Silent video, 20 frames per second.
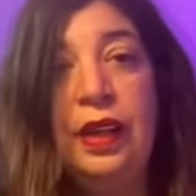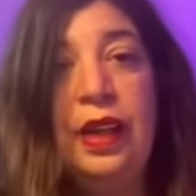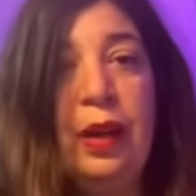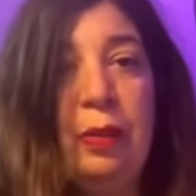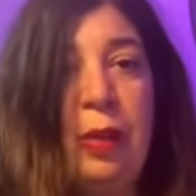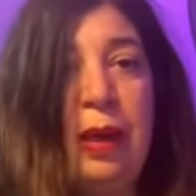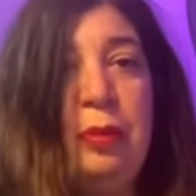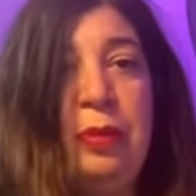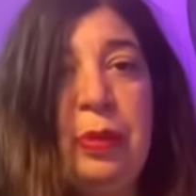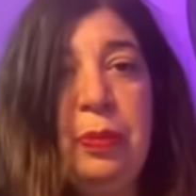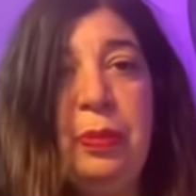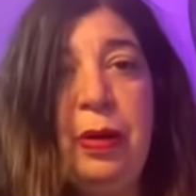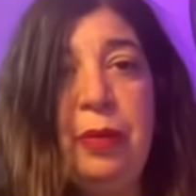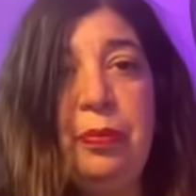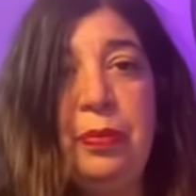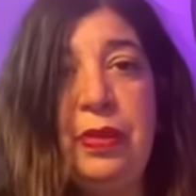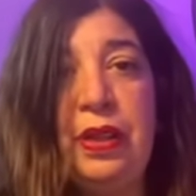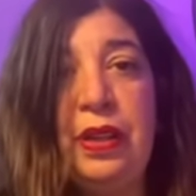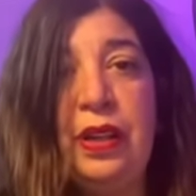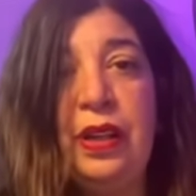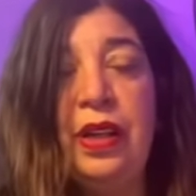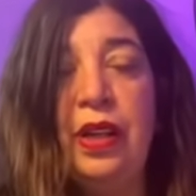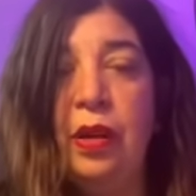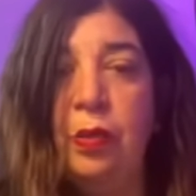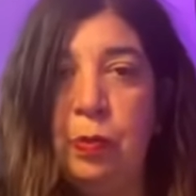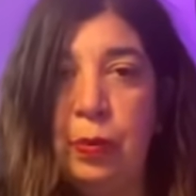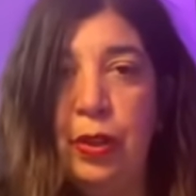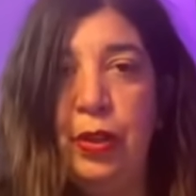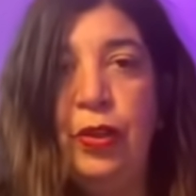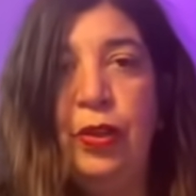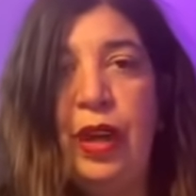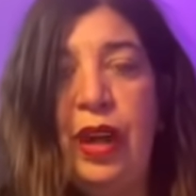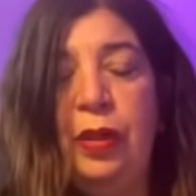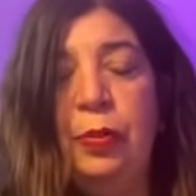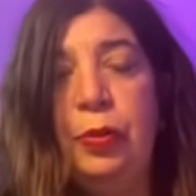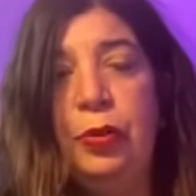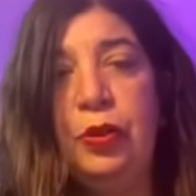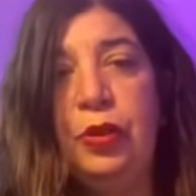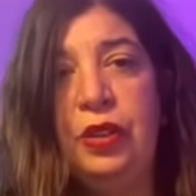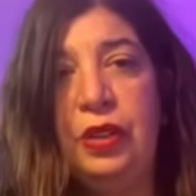It might be bumpy, but you're
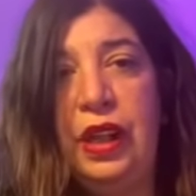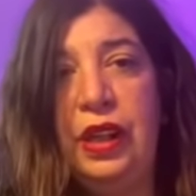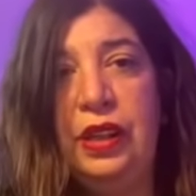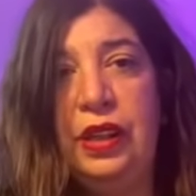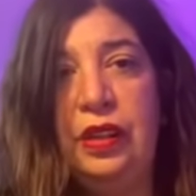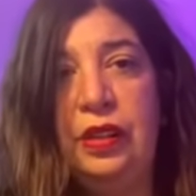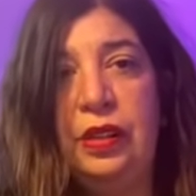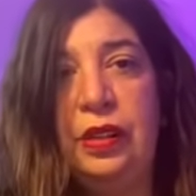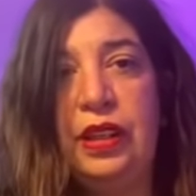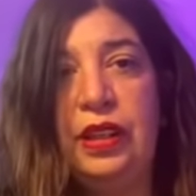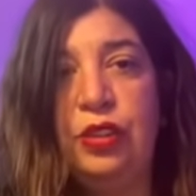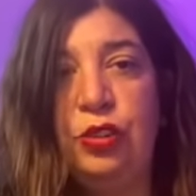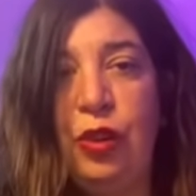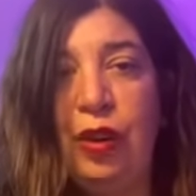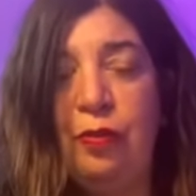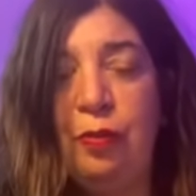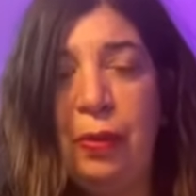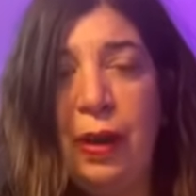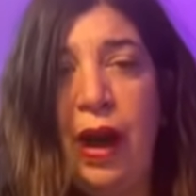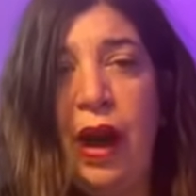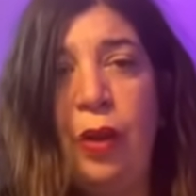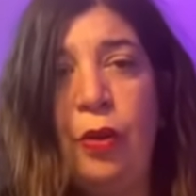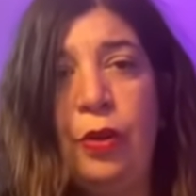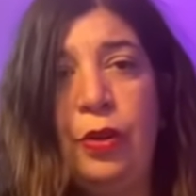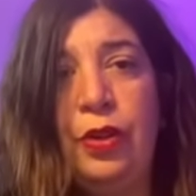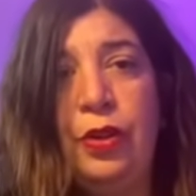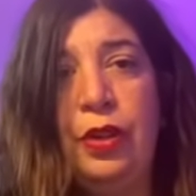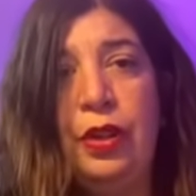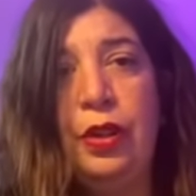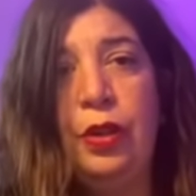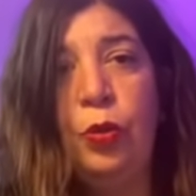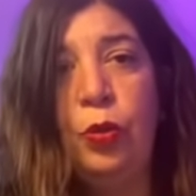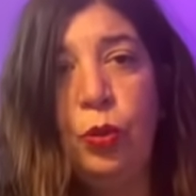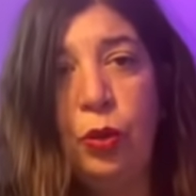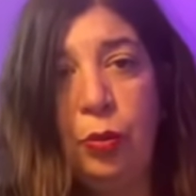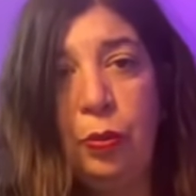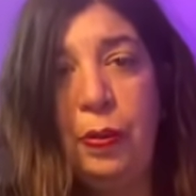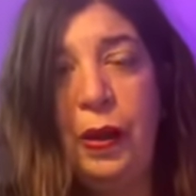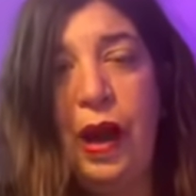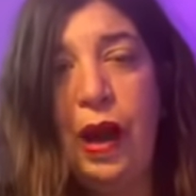able to take it because you have power,
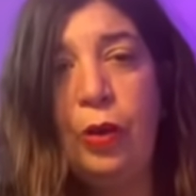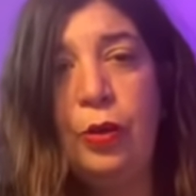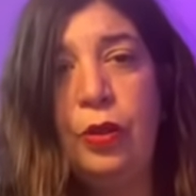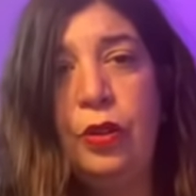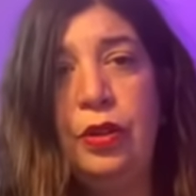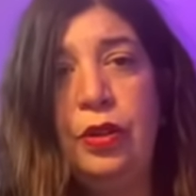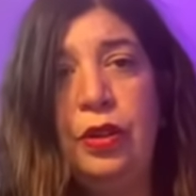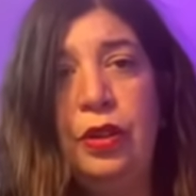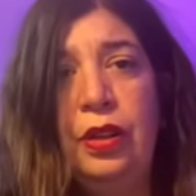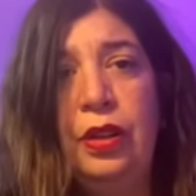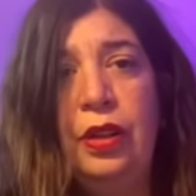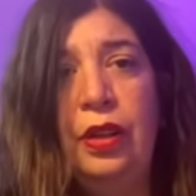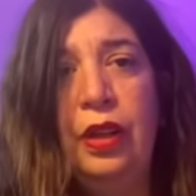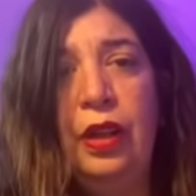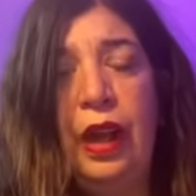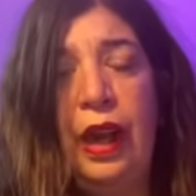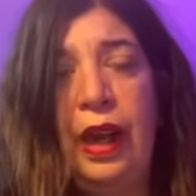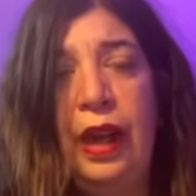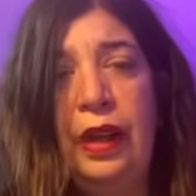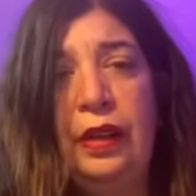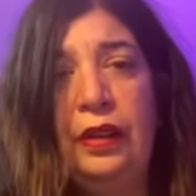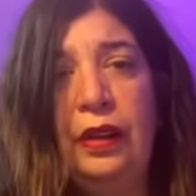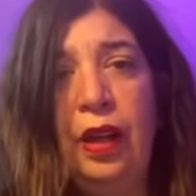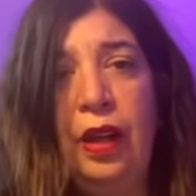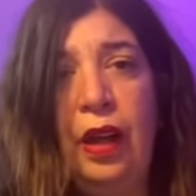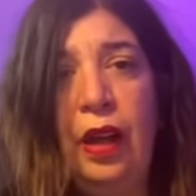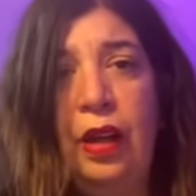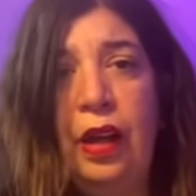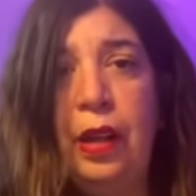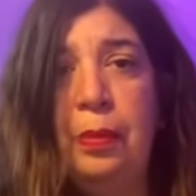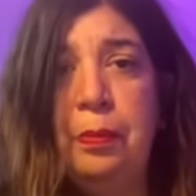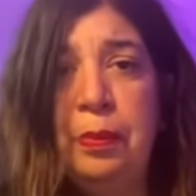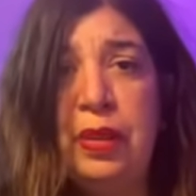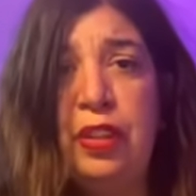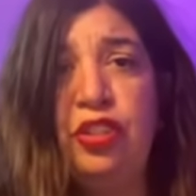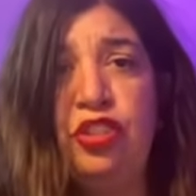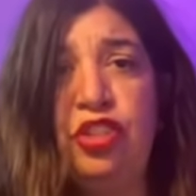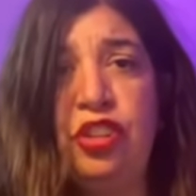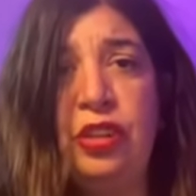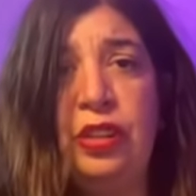willpower, and uh,
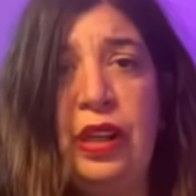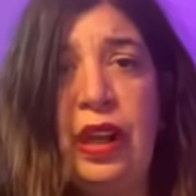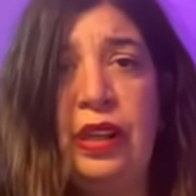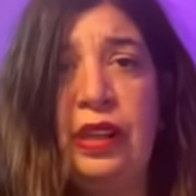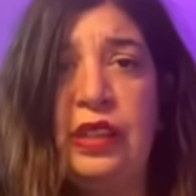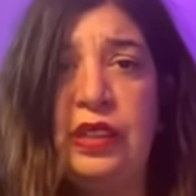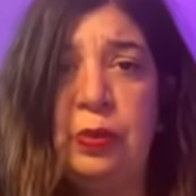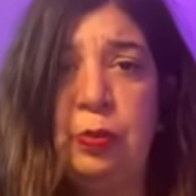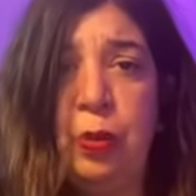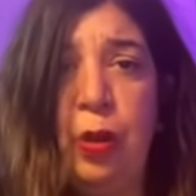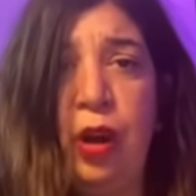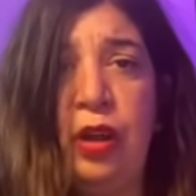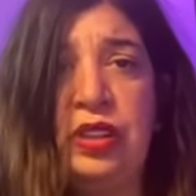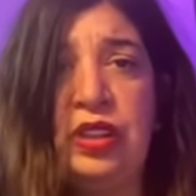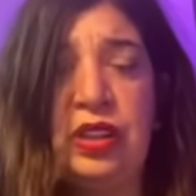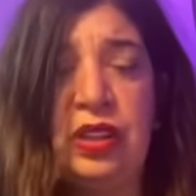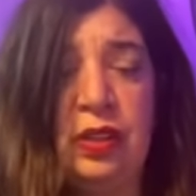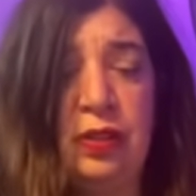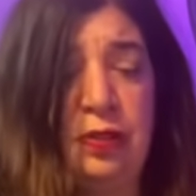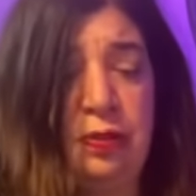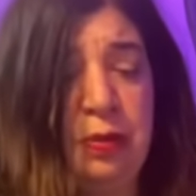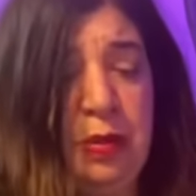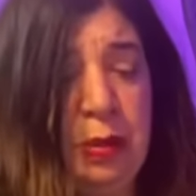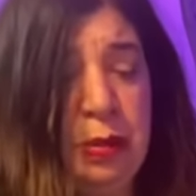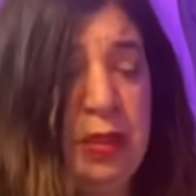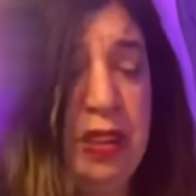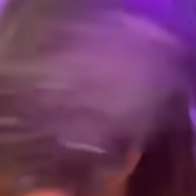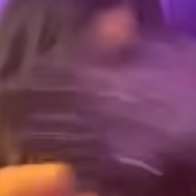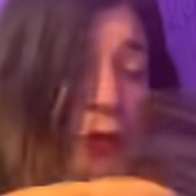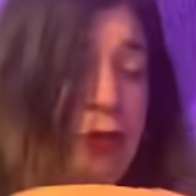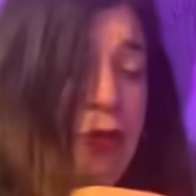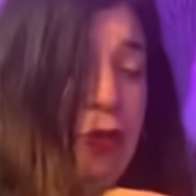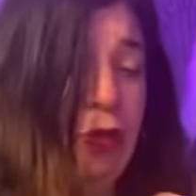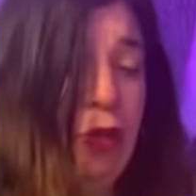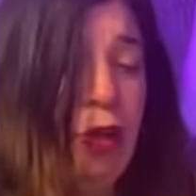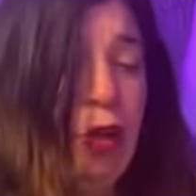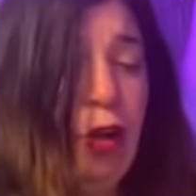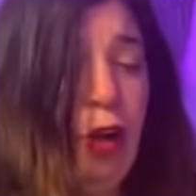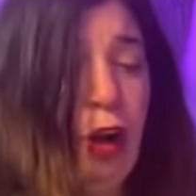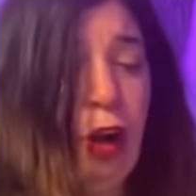ambition, and it's positive. Maybe some of
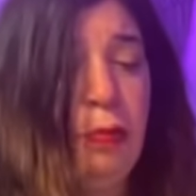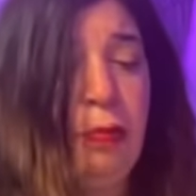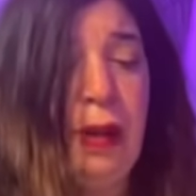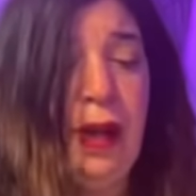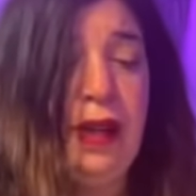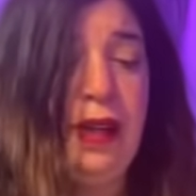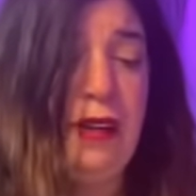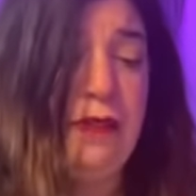you are buying a